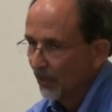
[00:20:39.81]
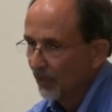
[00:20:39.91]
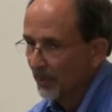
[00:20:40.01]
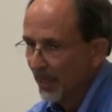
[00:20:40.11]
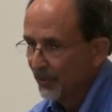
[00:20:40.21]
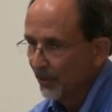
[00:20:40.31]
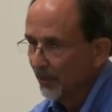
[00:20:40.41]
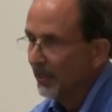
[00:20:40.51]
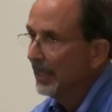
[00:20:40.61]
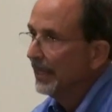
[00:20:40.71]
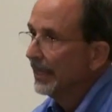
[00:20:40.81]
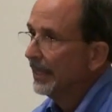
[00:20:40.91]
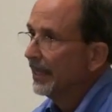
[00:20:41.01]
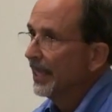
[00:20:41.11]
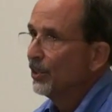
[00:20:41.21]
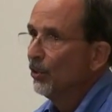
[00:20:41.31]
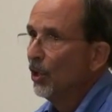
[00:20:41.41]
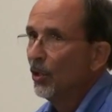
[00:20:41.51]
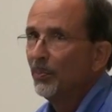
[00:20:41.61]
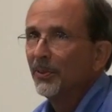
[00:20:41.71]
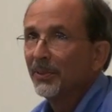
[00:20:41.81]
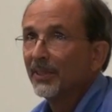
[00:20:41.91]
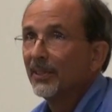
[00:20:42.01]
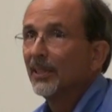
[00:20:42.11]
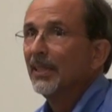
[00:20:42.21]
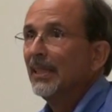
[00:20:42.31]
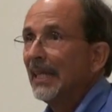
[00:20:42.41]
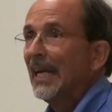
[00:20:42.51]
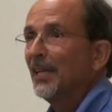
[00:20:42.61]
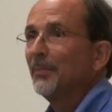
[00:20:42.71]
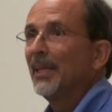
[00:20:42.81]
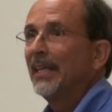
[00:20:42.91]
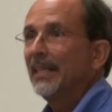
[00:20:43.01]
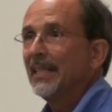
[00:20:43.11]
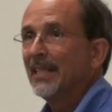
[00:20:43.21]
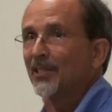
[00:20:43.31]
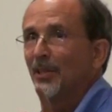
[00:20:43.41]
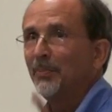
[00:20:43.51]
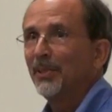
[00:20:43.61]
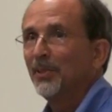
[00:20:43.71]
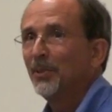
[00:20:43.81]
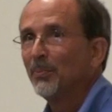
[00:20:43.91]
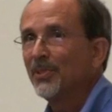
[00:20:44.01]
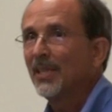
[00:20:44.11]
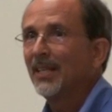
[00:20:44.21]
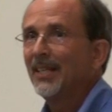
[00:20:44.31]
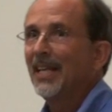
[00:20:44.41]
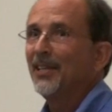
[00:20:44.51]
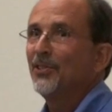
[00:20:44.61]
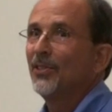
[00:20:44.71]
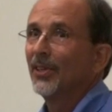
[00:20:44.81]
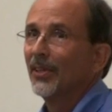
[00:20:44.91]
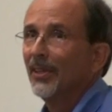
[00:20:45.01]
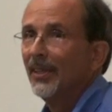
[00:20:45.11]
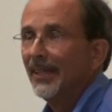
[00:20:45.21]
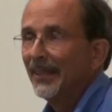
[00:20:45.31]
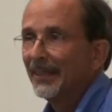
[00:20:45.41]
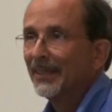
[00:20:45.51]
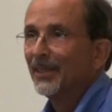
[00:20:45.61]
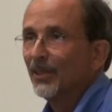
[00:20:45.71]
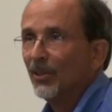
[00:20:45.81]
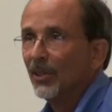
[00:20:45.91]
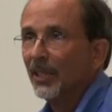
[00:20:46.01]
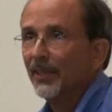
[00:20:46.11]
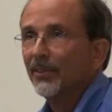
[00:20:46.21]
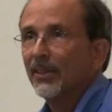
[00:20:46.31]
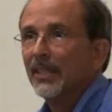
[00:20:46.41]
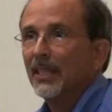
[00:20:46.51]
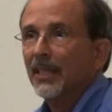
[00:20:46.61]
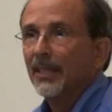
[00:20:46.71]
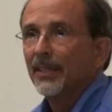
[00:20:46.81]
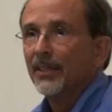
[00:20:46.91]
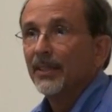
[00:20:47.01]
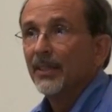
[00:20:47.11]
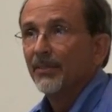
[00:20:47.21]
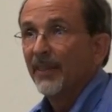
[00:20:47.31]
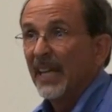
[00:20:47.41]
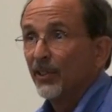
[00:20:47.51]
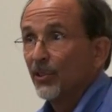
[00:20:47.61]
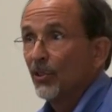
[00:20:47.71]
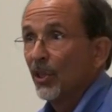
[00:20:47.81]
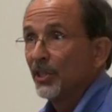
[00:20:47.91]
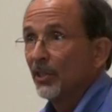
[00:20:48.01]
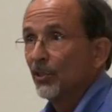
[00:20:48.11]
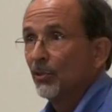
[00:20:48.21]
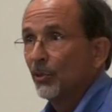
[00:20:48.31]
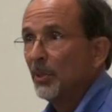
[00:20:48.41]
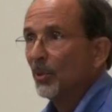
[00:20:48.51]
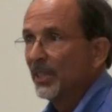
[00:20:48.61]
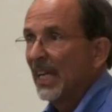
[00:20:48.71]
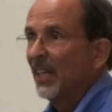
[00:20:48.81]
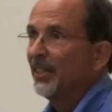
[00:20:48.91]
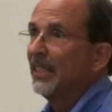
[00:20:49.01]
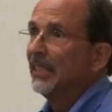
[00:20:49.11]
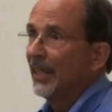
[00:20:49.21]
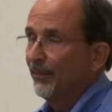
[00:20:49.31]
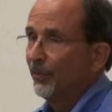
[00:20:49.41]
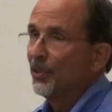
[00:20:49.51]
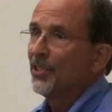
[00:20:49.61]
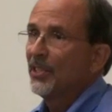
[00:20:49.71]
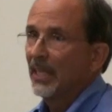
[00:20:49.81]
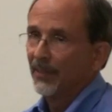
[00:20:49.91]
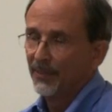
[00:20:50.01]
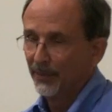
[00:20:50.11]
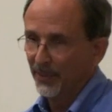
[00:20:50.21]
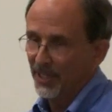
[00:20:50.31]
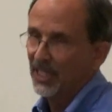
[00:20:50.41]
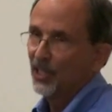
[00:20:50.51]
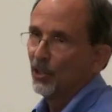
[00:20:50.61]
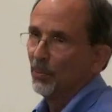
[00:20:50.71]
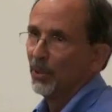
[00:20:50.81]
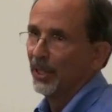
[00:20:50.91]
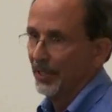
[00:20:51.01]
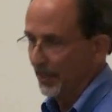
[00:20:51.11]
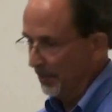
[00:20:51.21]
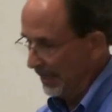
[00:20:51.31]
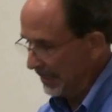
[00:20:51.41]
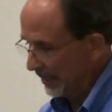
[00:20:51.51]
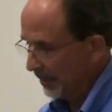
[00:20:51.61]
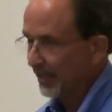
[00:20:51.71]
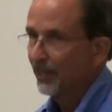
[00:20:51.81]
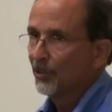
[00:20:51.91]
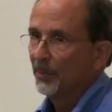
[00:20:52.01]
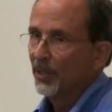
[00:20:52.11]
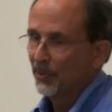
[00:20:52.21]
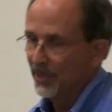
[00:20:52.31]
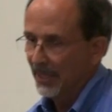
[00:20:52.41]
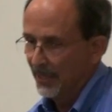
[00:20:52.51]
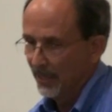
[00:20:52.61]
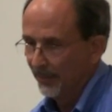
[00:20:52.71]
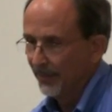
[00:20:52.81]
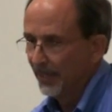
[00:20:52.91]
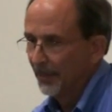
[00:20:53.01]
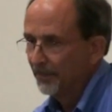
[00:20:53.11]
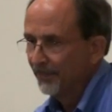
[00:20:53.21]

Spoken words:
remeasure them. I do hope that Adam and I can get something to present next year on the factors causing tree mortality in that first set of different seasonal burns, because I think there's some interesting stuff there.